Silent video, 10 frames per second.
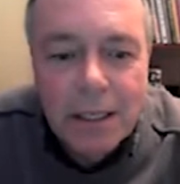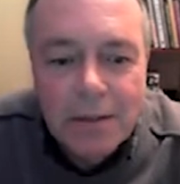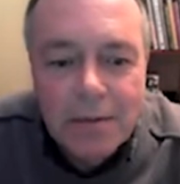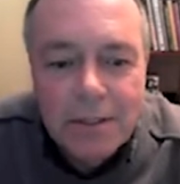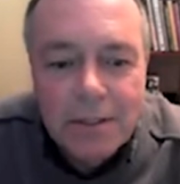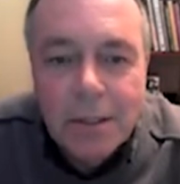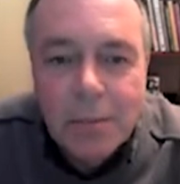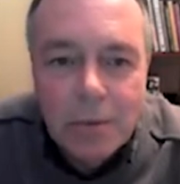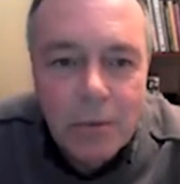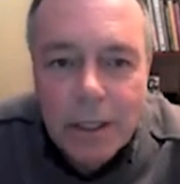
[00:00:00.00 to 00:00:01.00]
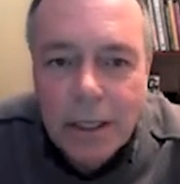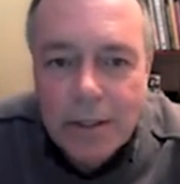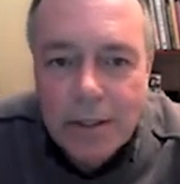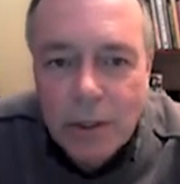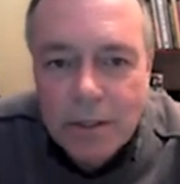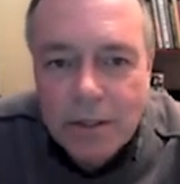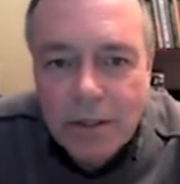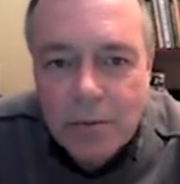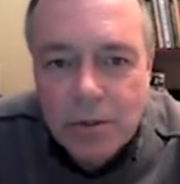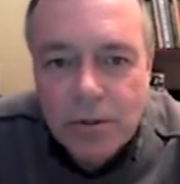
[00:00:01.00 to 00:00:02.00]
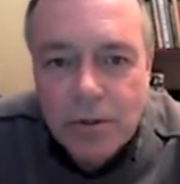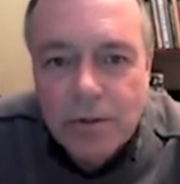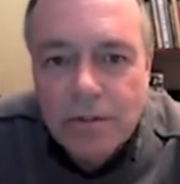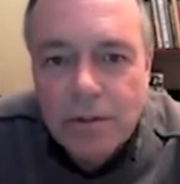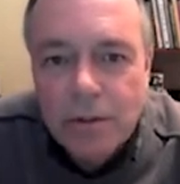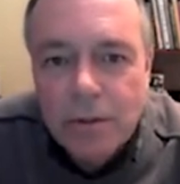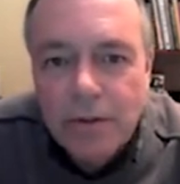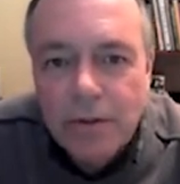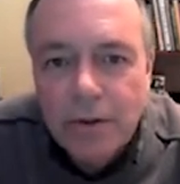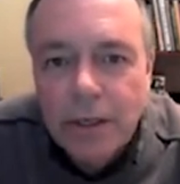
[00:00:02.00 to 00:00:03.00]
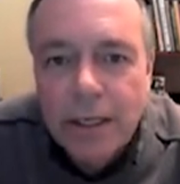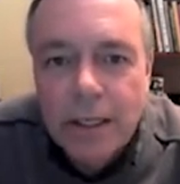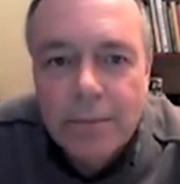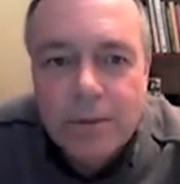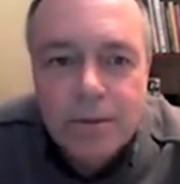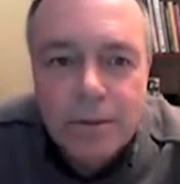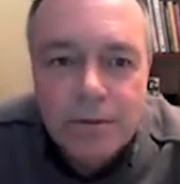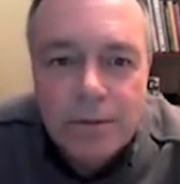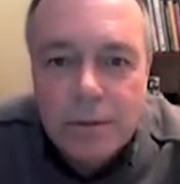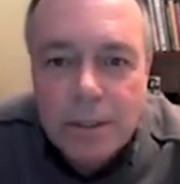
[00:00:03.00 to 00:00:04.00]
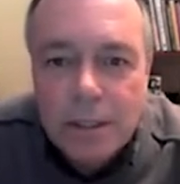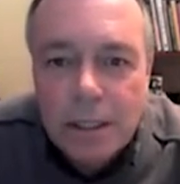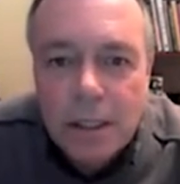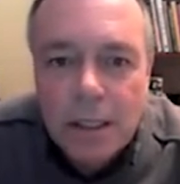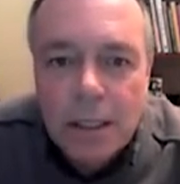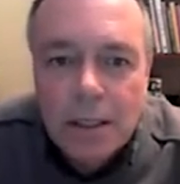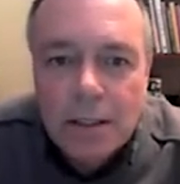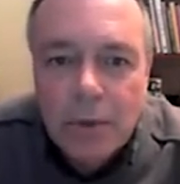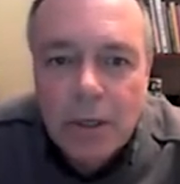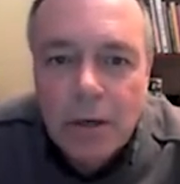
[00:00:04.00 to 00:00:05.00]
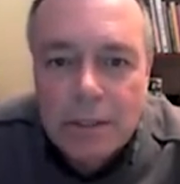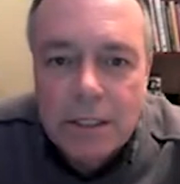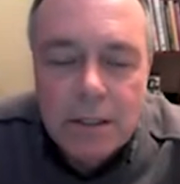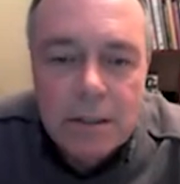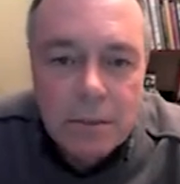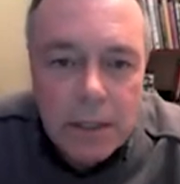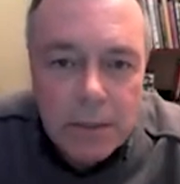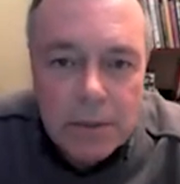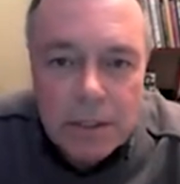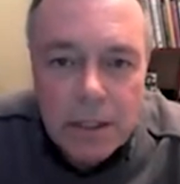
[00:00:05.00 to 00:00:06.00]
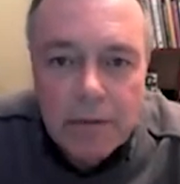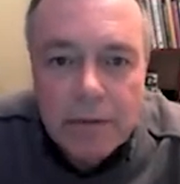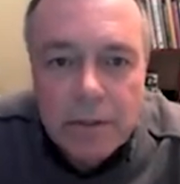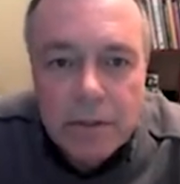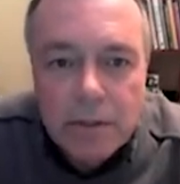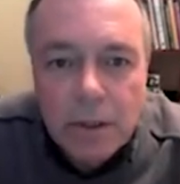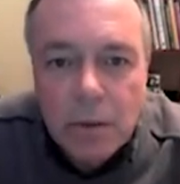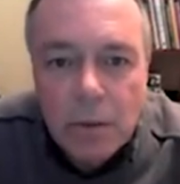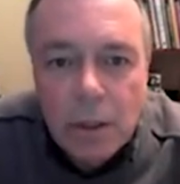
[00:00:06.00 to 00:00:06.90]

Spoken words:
of the summer, we had 27 mature fruit and 38 immature fruit that we harvested on September 7th. So